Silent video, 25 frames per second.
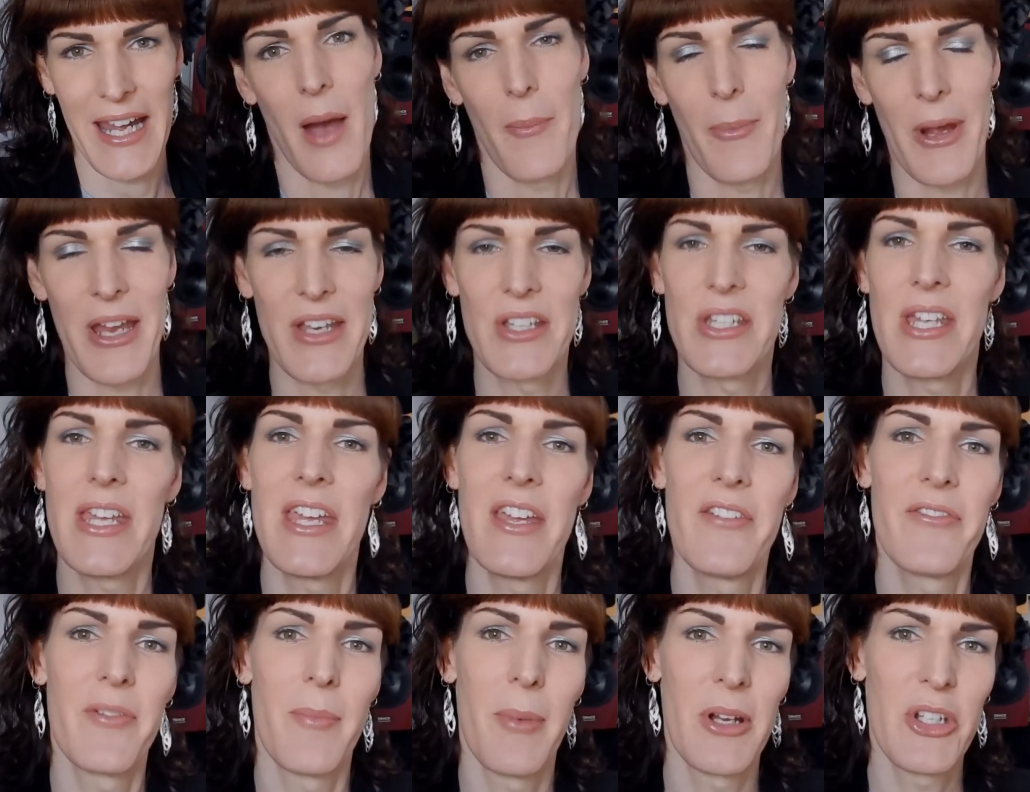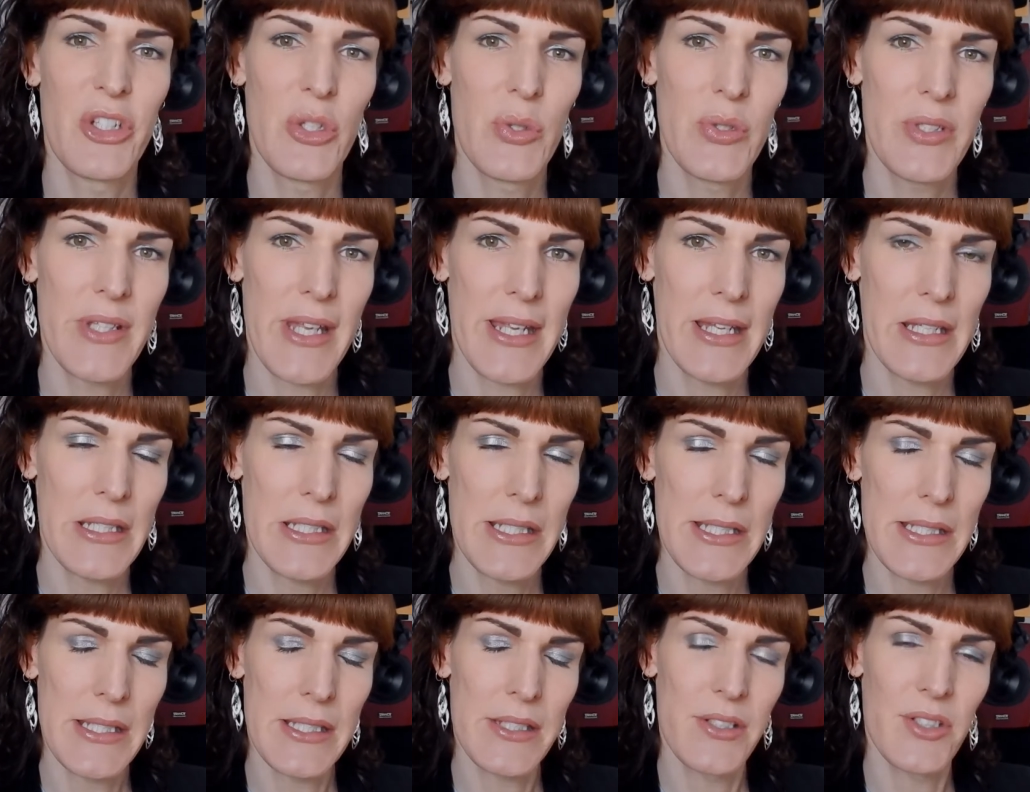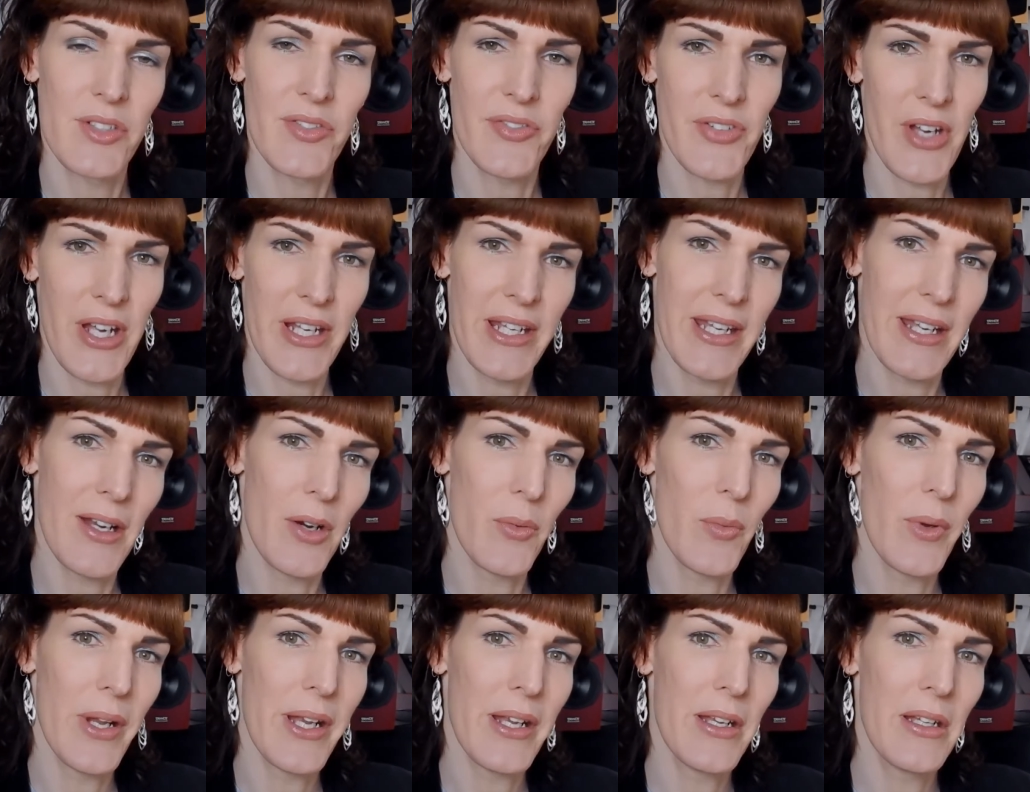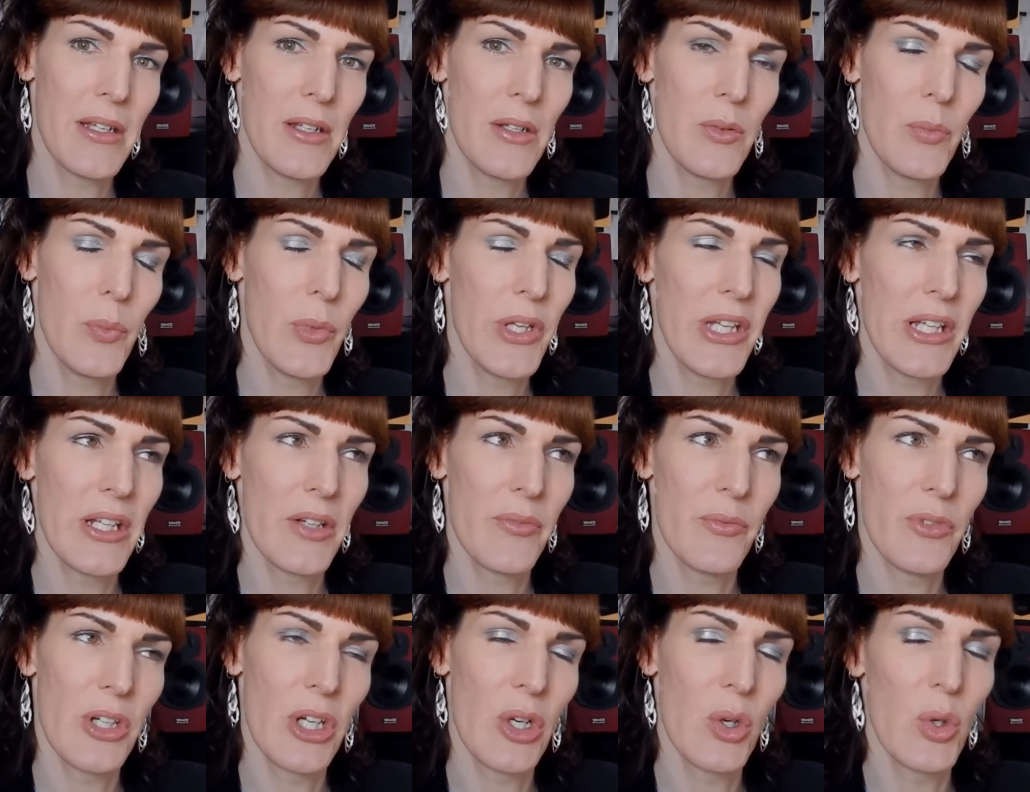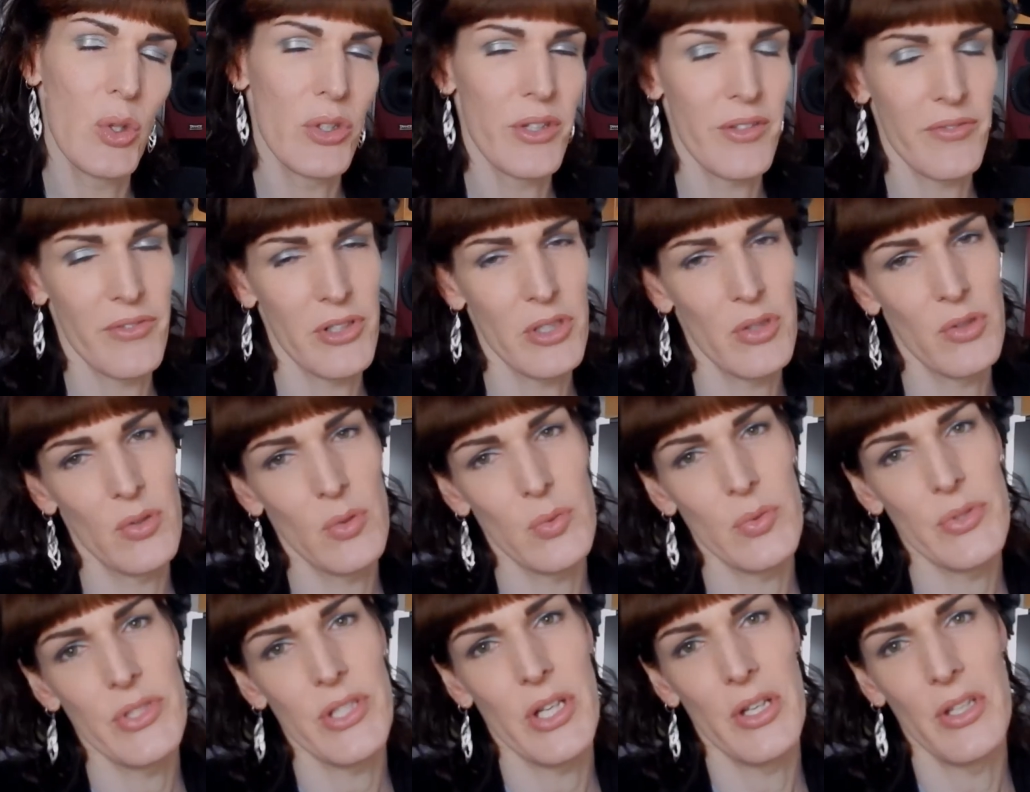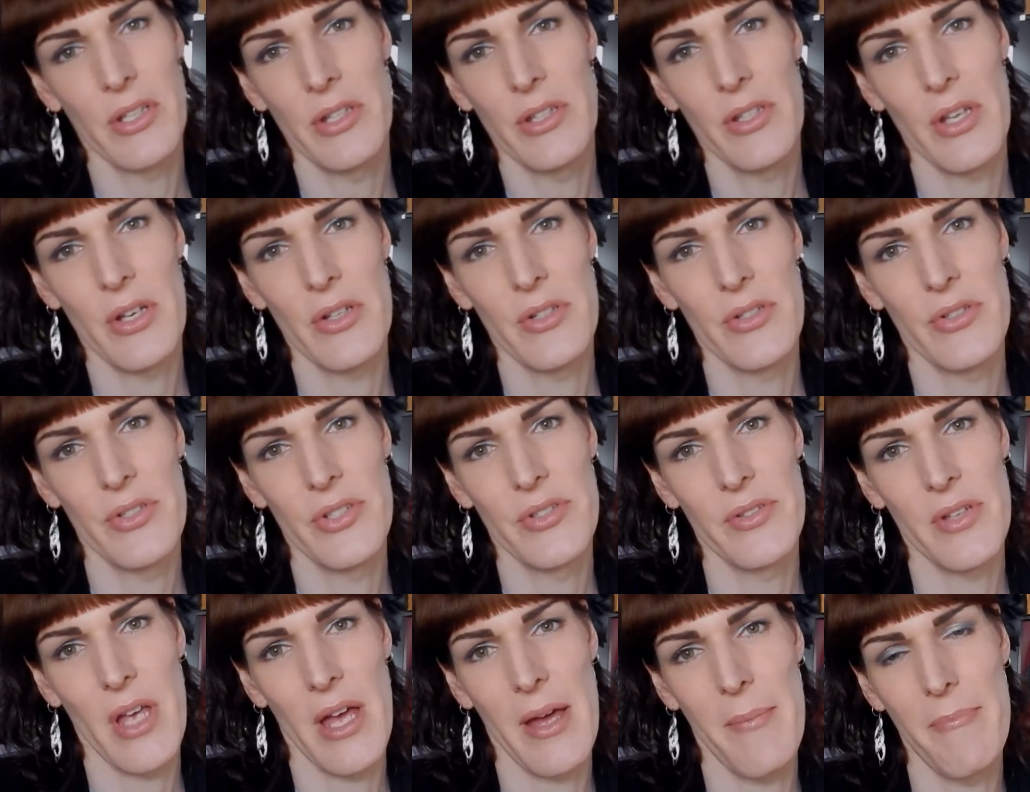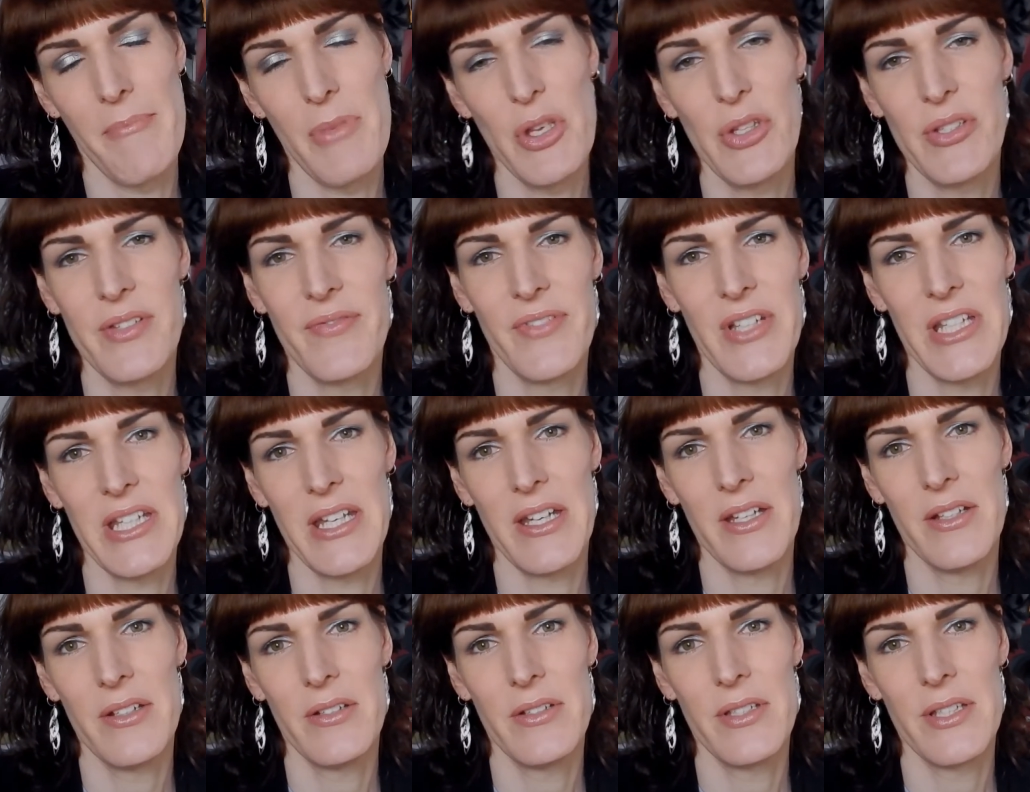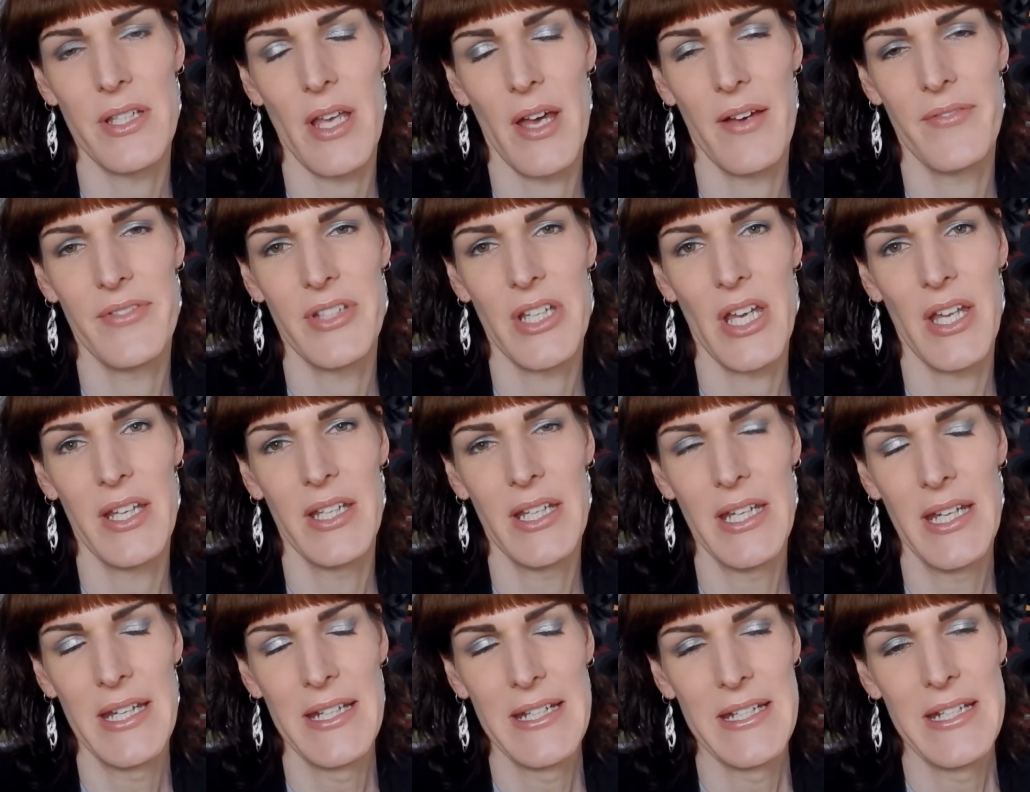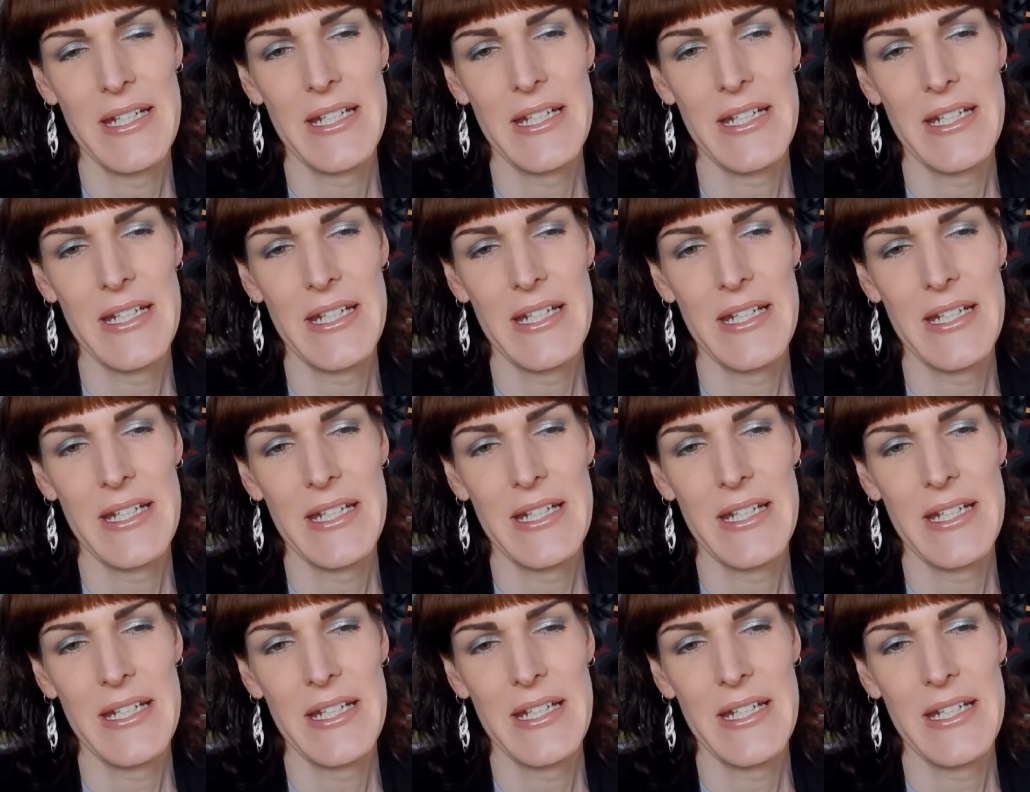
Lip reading: I'm waiting to hear from my two singers to find out when we can record the vocals on those music videos I've done,